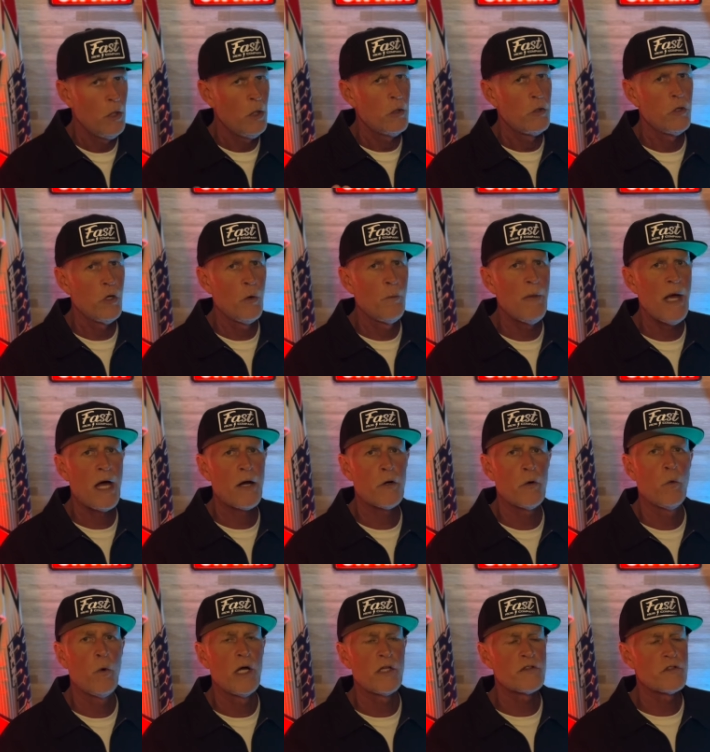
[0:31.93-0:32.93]
no
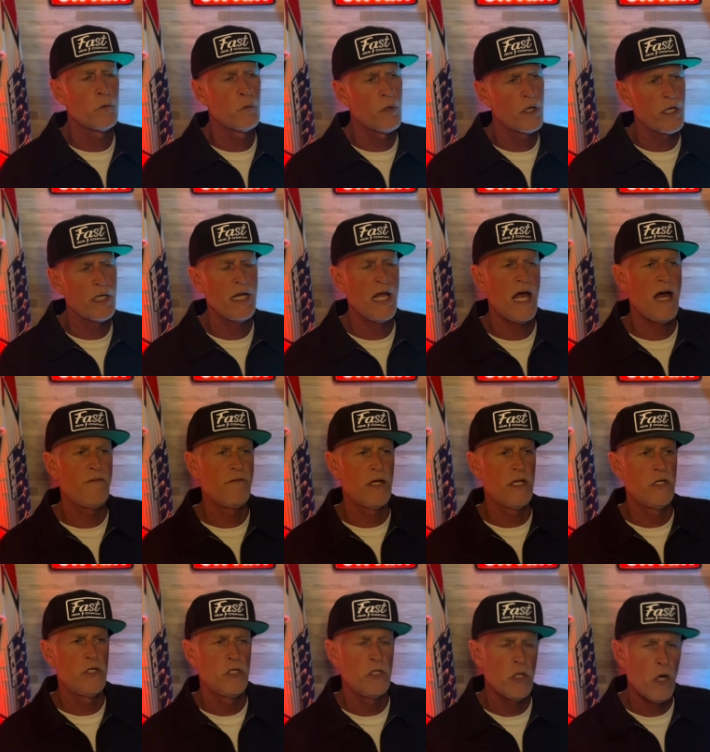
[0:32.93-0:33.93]
matter what. So we're going to have
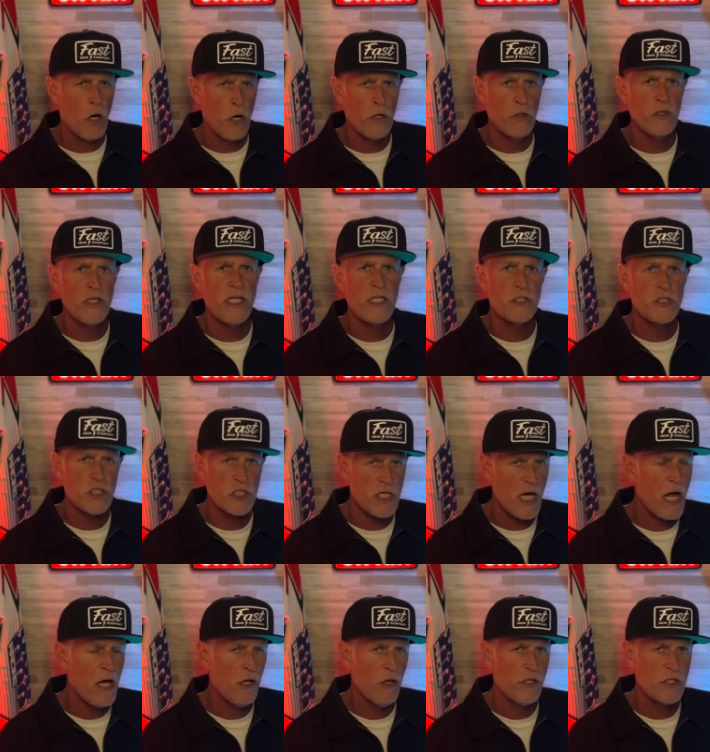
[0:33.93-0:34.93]
a gnarly,
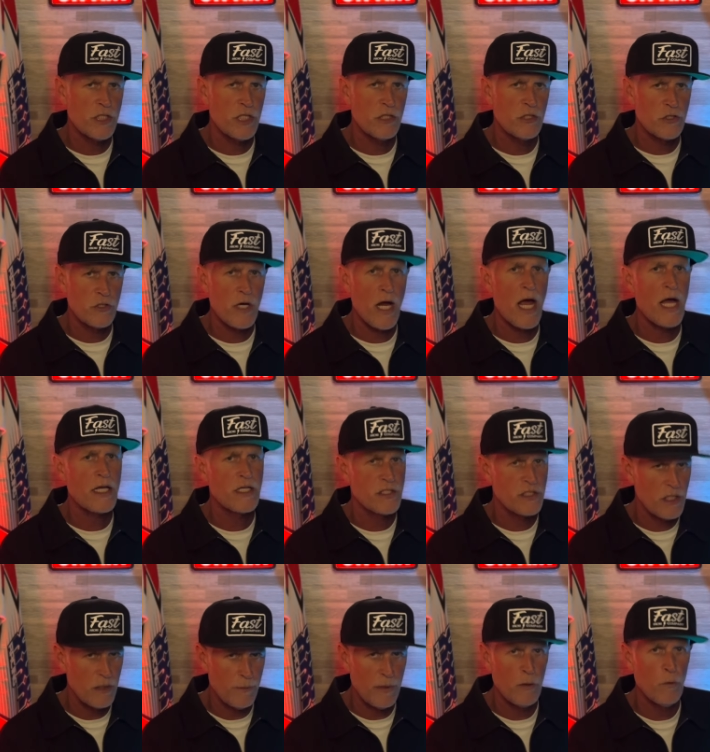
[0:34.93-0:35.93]
challenging track. It's
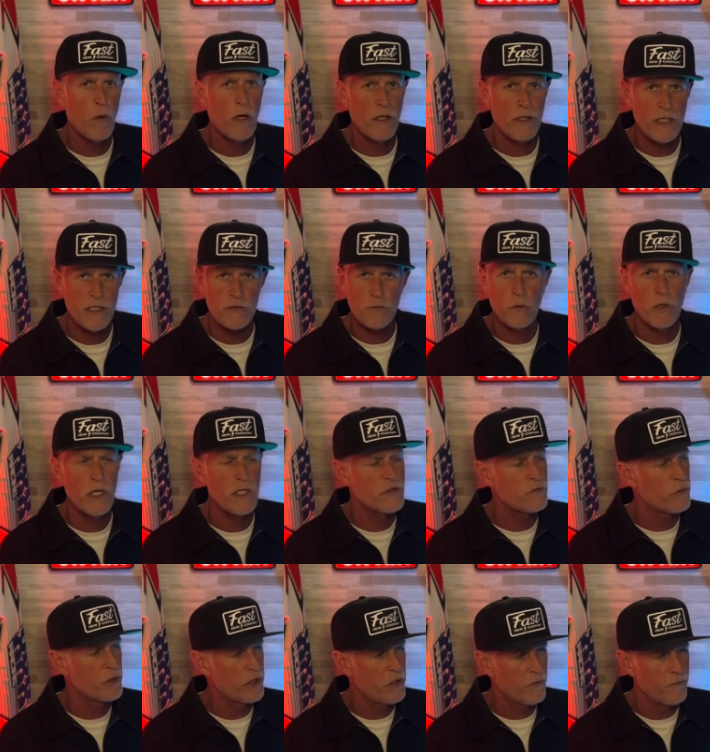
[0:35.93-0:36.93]
going to be one of these
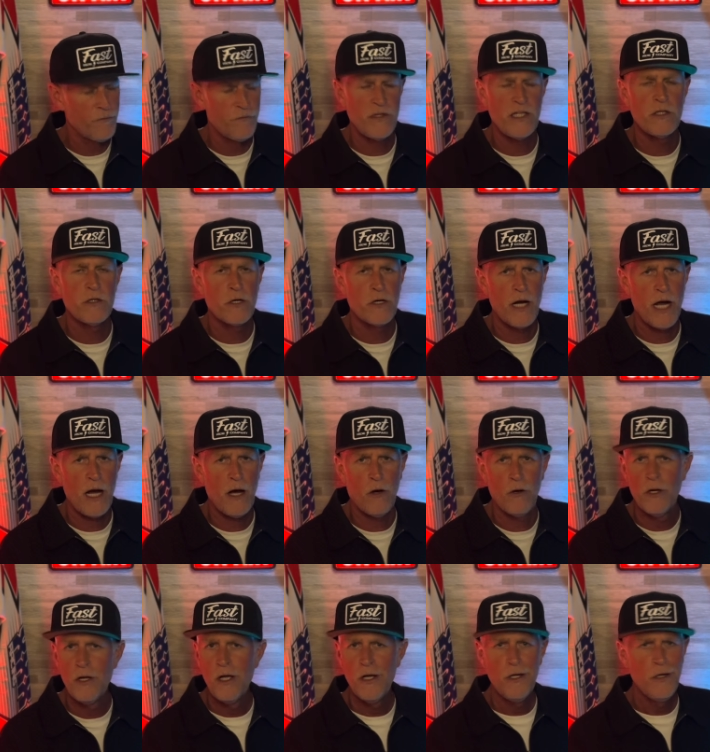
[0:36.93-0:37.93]
ones where your feet are
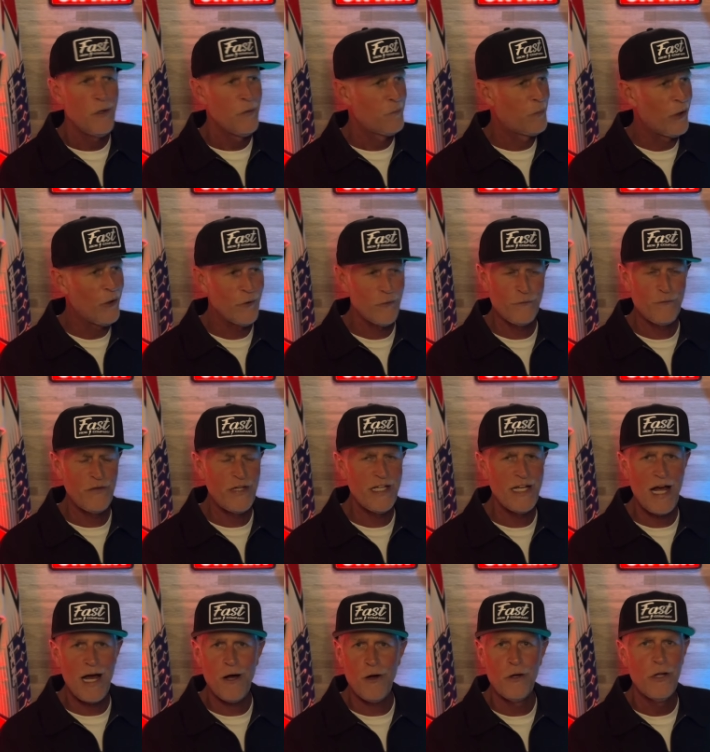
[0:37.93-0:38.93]
out, both feet
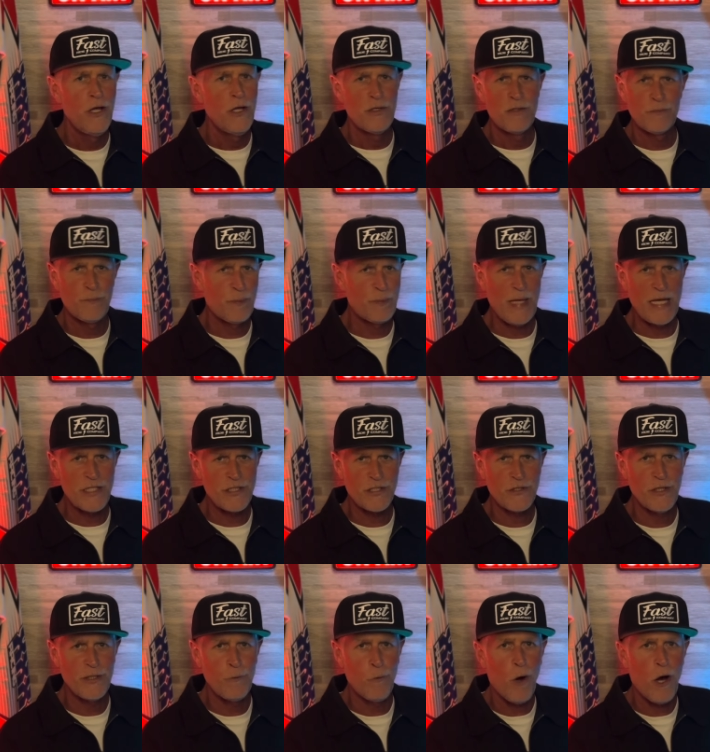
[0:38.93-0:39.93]
out,
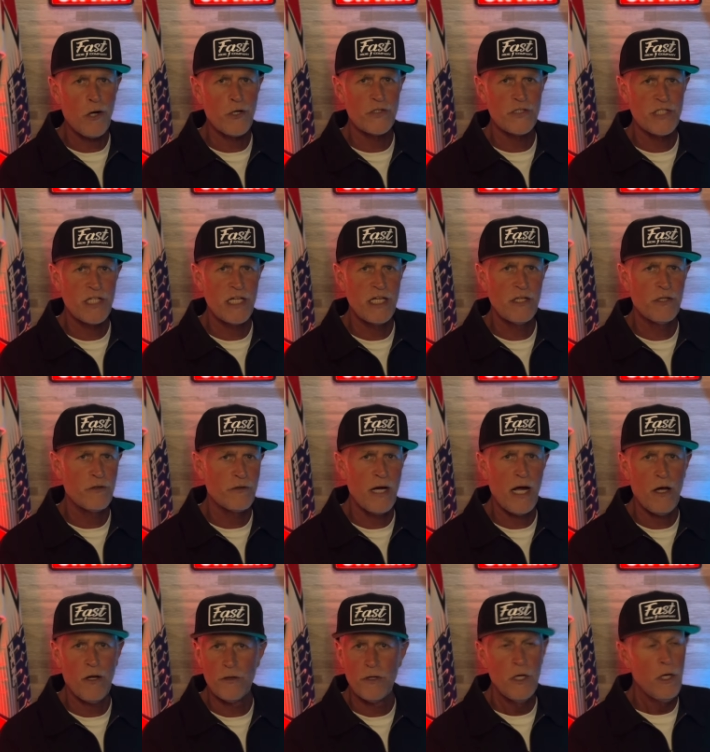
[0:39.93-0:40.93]
basically water skiing around,